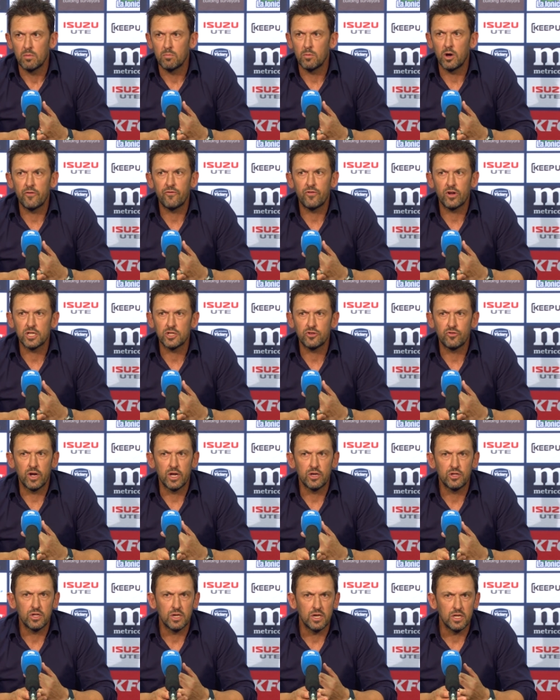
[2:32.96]
My
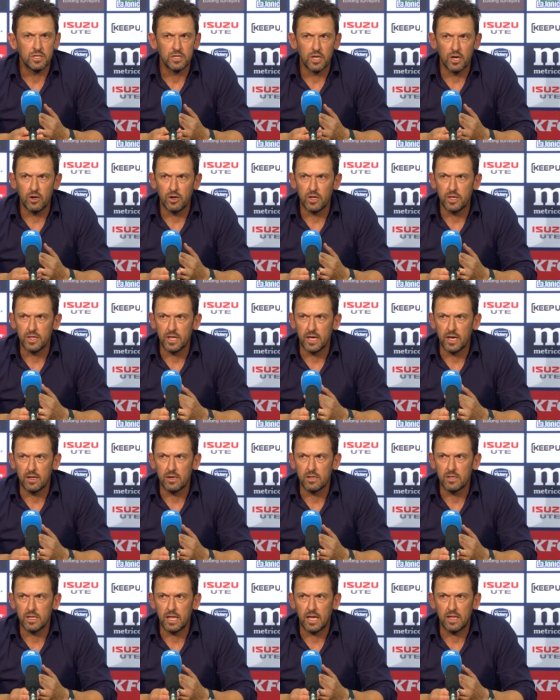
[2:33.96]
frustration is only that
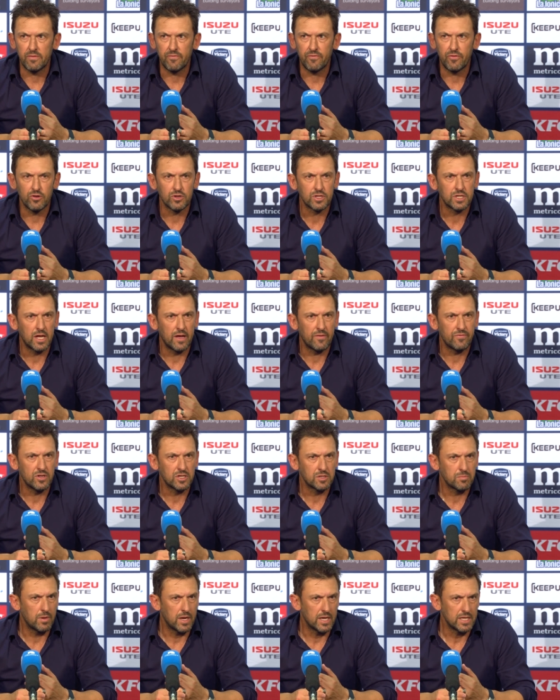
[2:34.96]
that first half
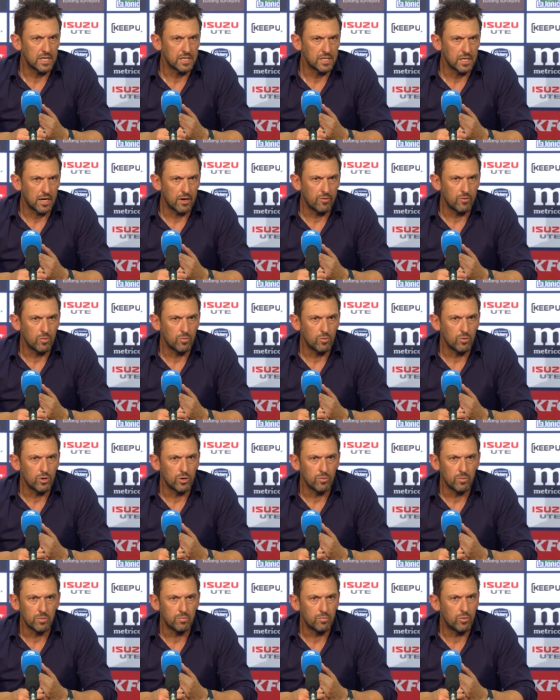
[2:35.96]
display doesn't get
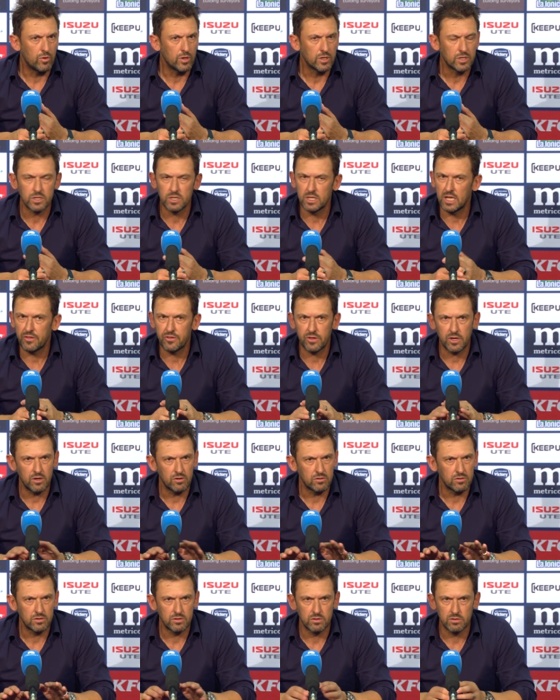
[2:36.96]
rewarded with points, nothing
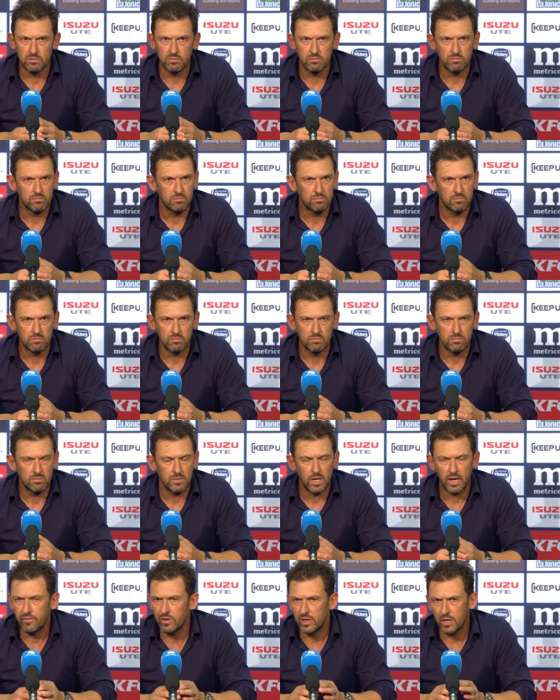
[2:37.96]
else.
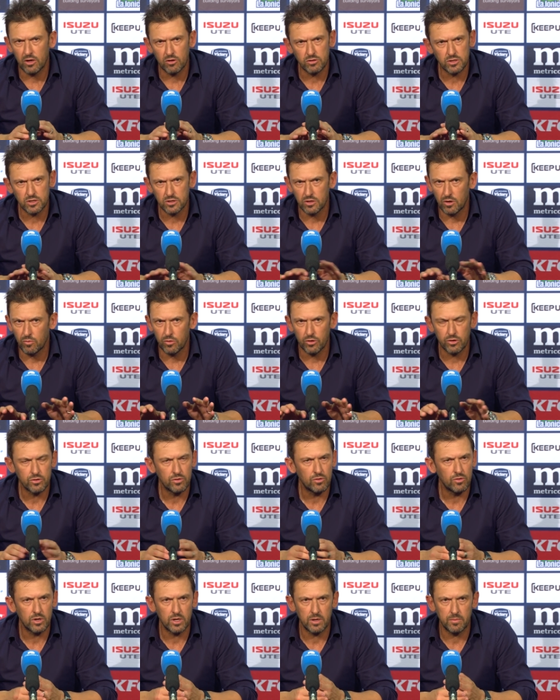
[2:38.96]
Everything else is not worth
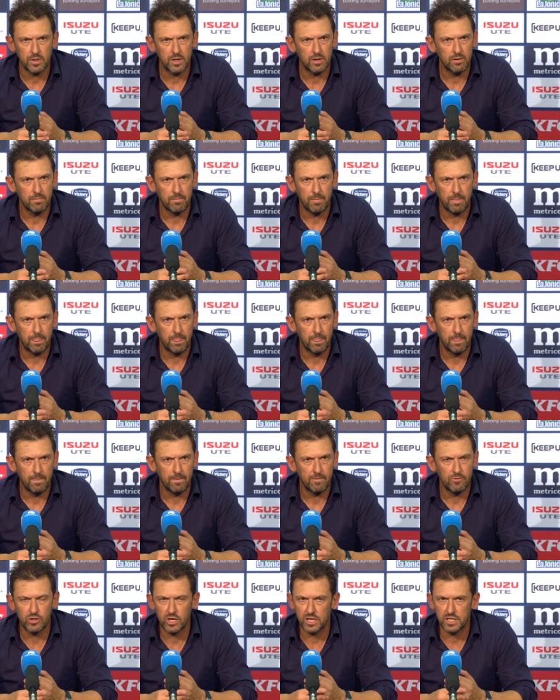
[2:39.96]
talking about.
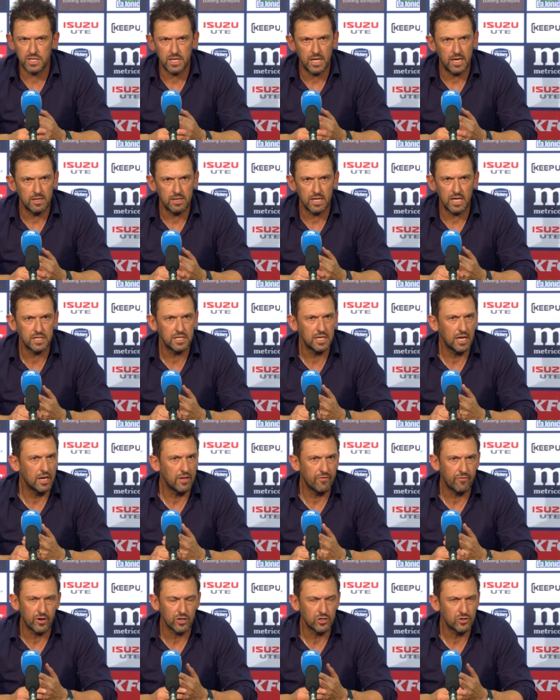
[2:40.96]
Just that. That's the
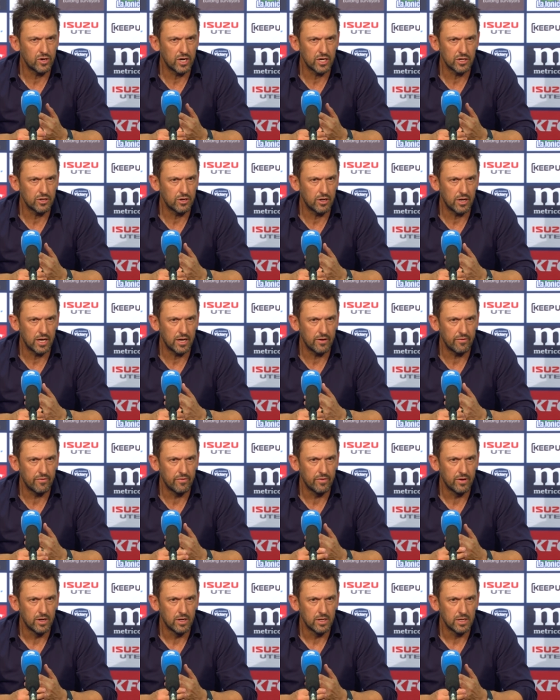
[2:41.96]
only frustration I have,
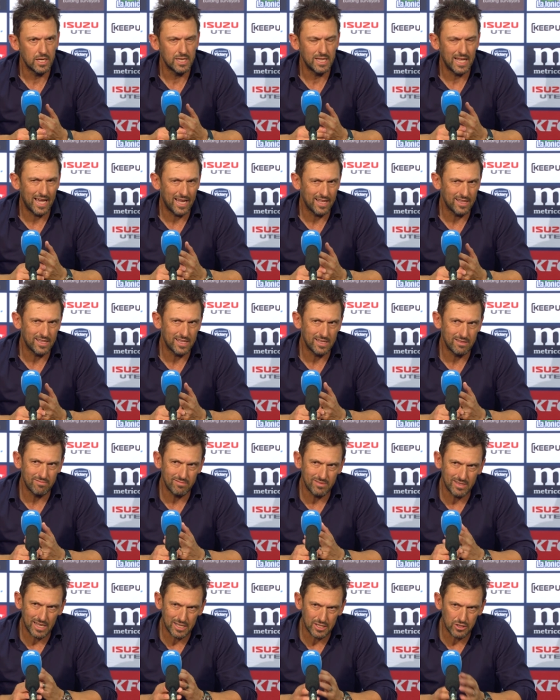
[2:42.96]
that that
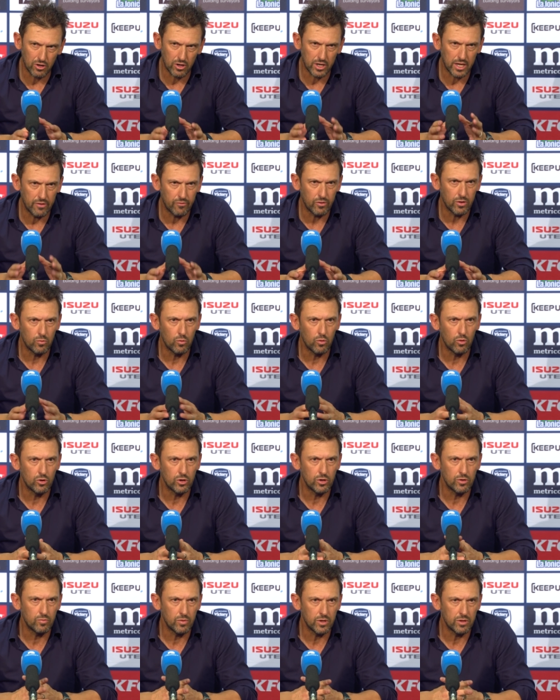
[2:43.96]
does not get
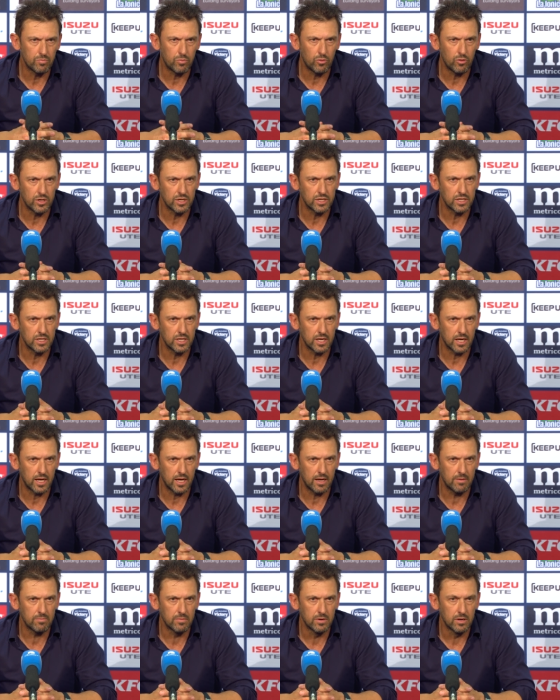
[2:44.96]
rewarded with points in the
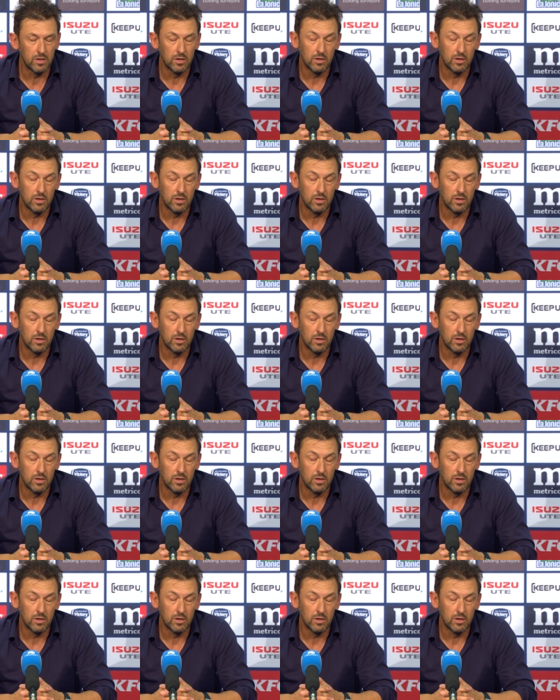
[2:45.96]
game.